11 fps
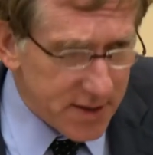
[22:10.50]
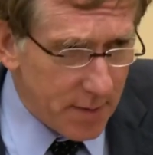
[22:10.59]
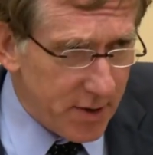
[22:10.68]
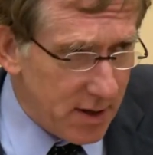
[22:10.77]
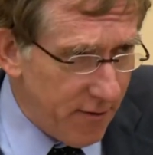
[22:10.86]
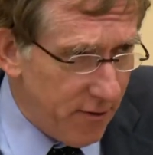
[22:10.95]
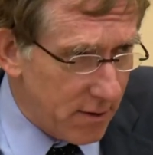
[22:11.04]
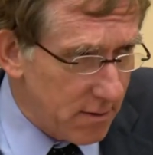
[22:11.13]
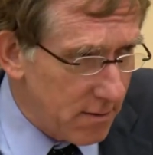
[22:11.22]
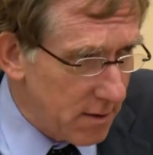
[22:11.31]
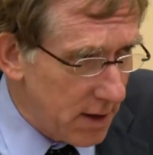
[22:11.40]
something different,
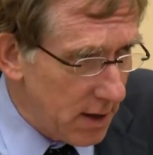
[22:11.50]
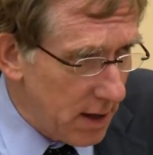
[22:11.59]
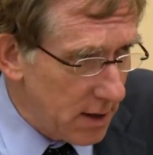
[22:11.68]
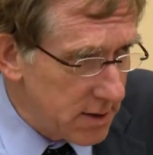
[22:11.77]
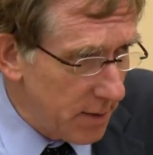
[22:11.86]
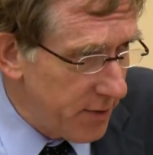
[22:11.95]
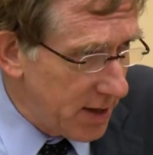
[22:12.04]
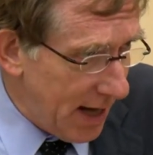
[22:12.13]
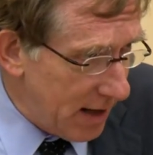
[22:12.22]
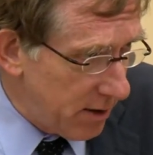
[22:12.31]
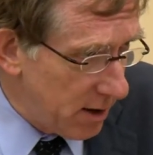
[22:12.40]
something
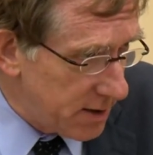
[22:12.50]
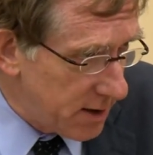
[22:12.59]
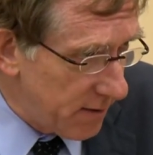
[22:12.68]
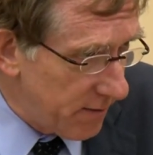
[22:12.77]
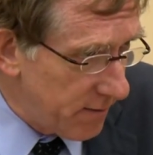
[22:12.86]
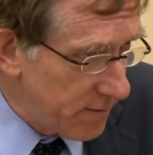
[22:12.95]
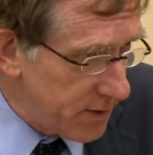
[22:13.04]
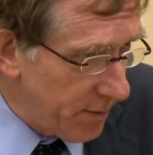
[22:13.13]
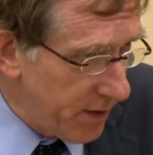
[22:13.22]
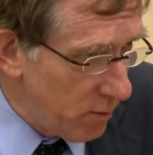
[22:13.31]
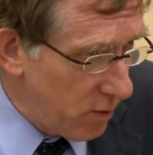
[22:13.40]
calculative, something